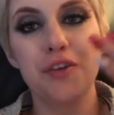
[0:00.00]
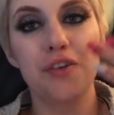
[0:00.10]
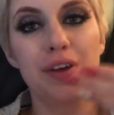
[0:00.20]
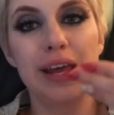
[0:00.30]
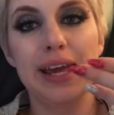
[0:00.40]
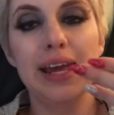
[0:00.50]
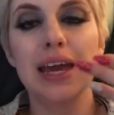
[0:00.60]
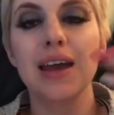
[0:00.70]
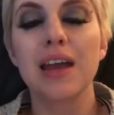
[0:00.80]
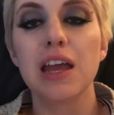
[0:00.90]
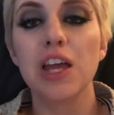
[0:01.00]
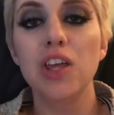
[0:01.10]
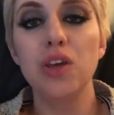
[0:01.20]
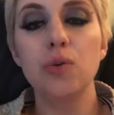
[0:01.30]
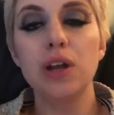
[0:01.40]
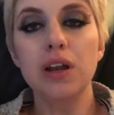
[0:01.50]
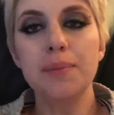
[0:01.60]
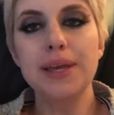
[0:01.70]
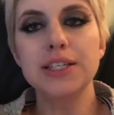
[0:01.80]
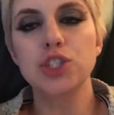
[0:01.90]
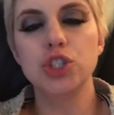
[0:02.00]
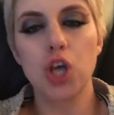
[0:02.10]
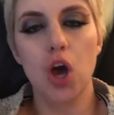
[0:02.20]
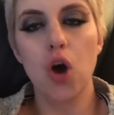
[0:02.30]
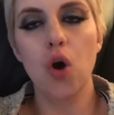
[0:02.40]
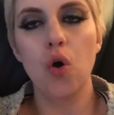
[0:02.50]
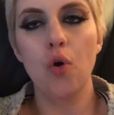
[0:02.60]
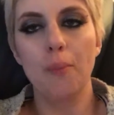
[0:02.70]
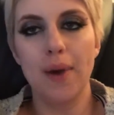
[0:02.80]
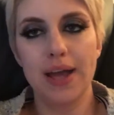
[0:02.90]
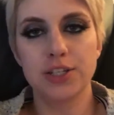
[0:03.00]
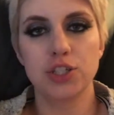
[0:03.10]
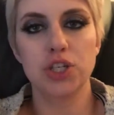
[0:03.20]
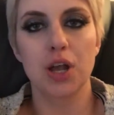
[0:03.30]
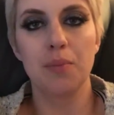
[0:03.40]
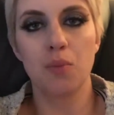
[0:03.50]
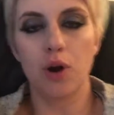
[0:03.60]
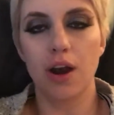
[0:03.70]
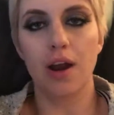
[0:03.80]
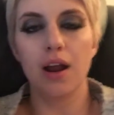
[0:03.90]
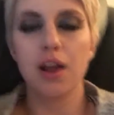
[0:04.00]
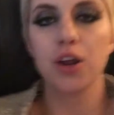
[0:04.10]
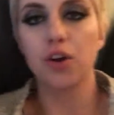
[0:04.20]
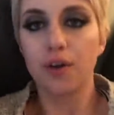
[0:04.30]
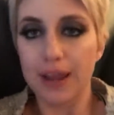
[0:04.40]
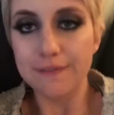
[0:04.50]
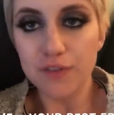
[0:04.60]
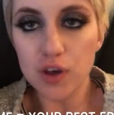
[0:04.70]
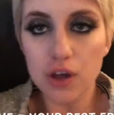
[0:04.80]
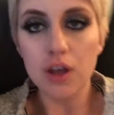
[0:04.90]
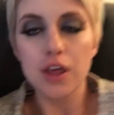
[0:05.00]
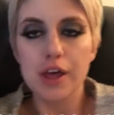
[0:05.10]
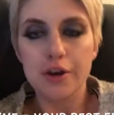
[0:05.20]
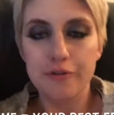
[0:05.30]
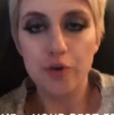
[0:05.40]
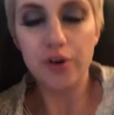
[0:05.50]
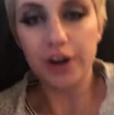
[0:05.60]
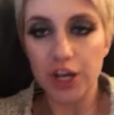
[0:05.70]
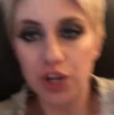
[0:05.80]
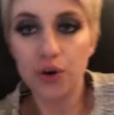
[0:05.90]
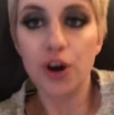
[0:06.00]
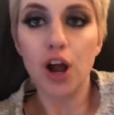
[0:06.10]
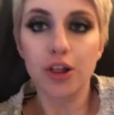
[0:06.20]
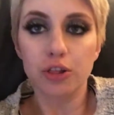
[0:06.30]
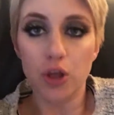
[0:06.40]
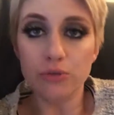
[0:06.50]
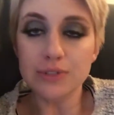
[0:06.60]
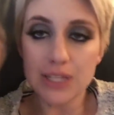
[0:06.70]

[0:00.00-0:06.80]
three, you are gonna be so much more grateful for your alone